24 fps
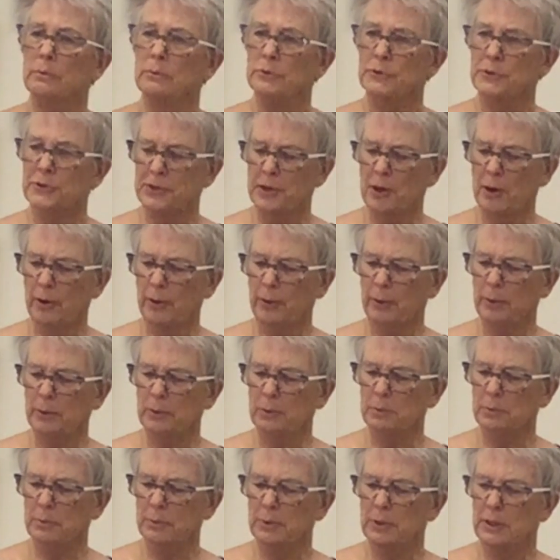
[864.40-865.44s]

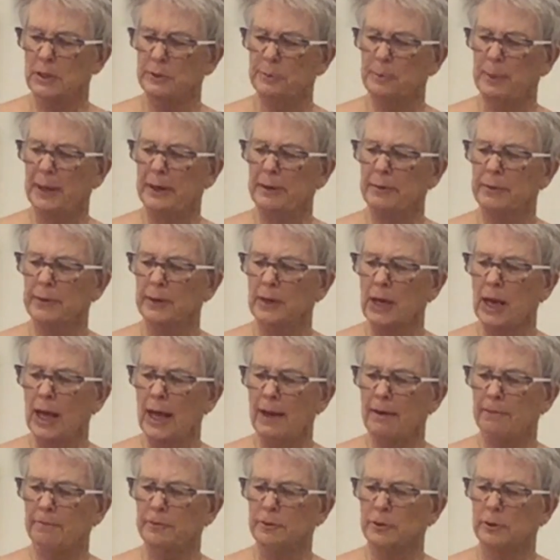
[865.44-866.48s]
Sorrow is better than
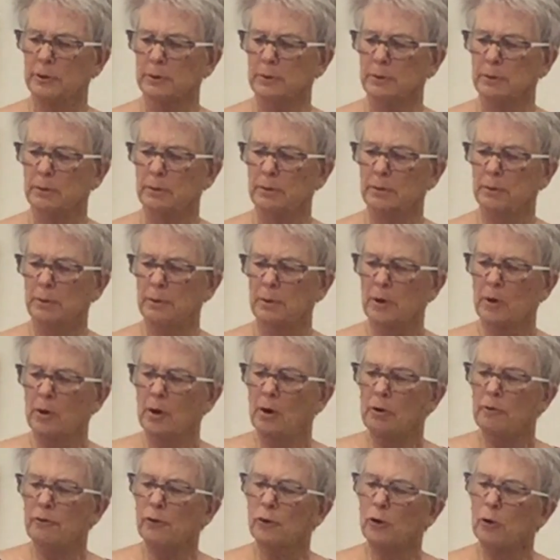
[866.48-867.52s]
laughter.
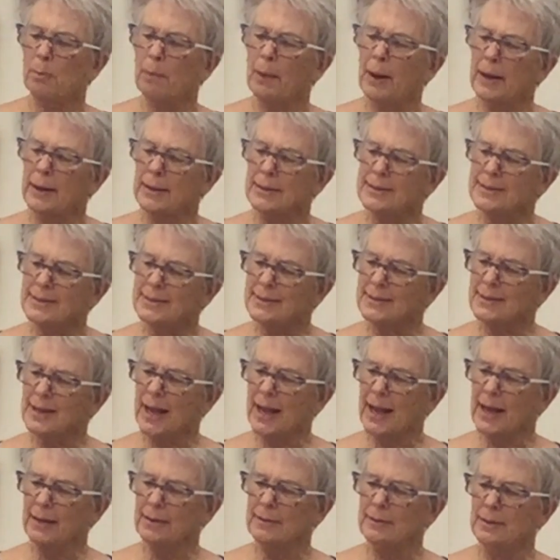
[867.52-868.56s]
For by
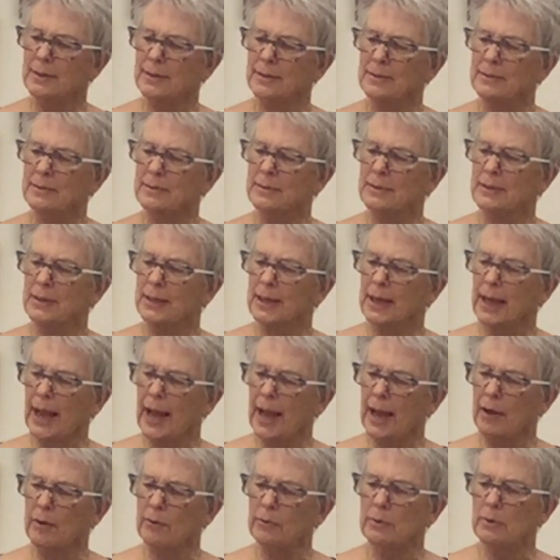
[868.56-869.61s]
sadness, the
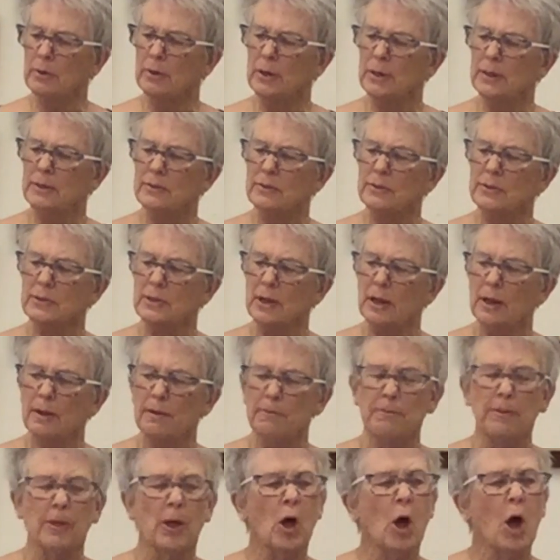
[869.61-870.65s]
countenance
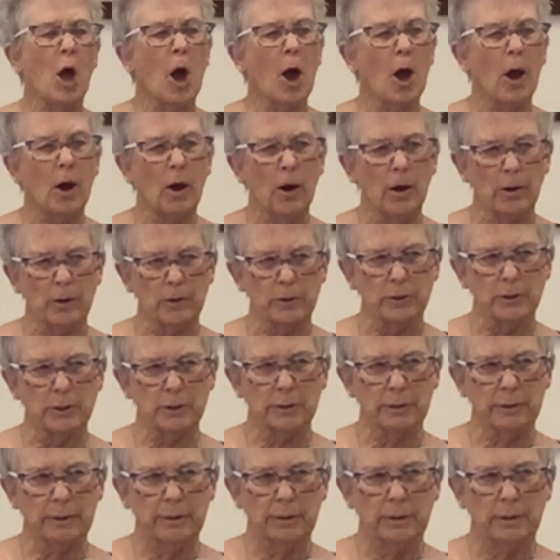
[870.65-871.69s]
of the heart
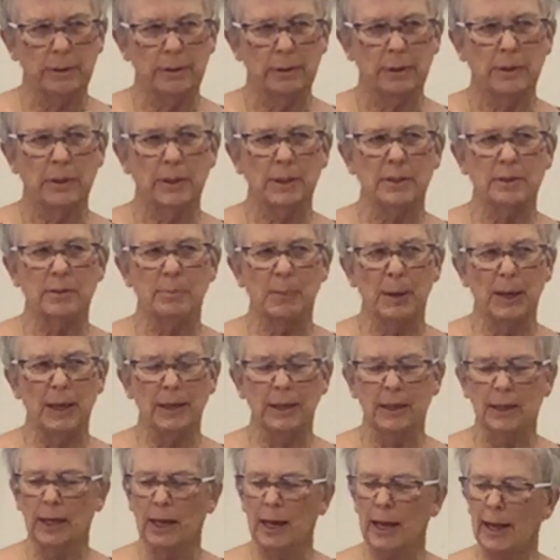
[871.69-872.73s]
is
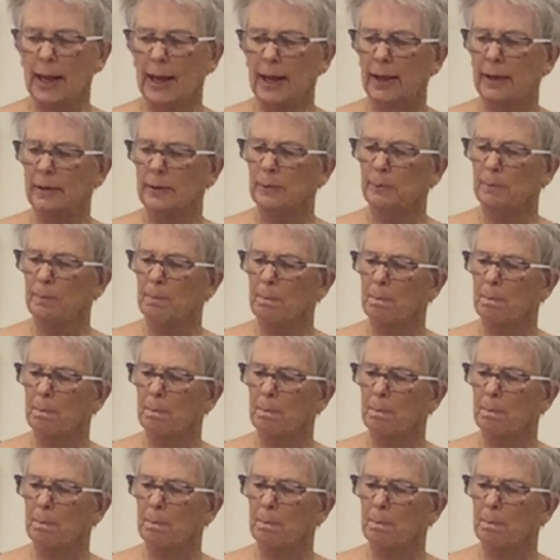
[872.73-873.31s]
made glad.